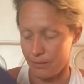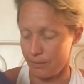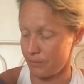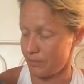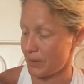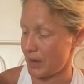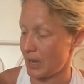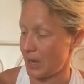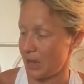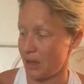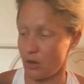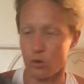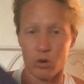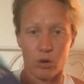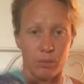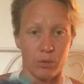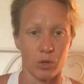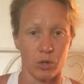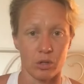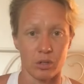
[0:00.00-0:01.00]
my
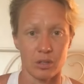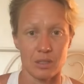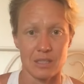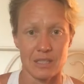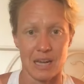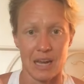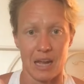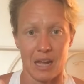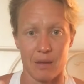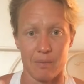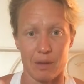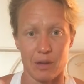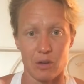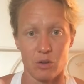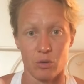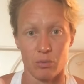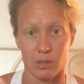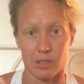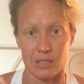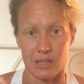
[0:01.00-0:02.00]
normal day and my
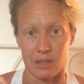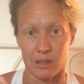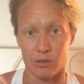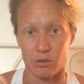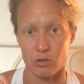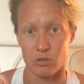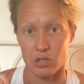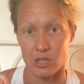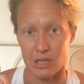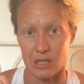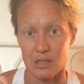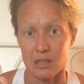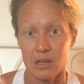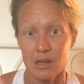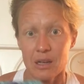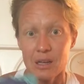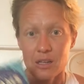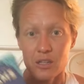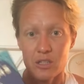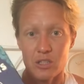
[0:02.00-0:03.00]
normal daily routine.
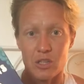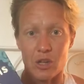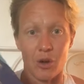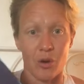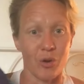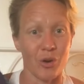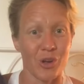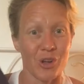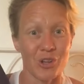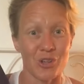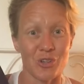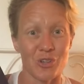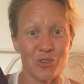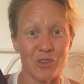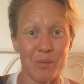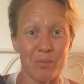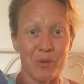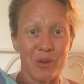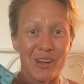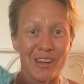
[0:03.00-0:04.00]
So,
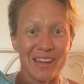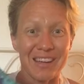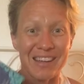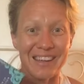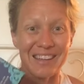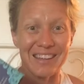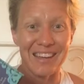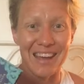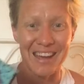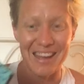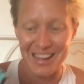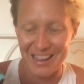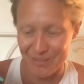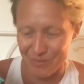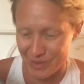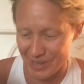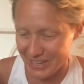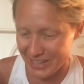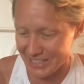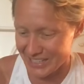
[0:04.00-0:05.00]
dream book, yay,
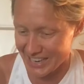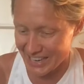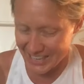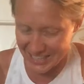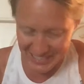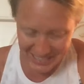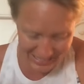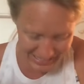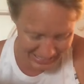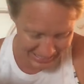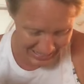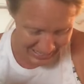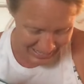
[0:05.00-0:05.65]
be excited.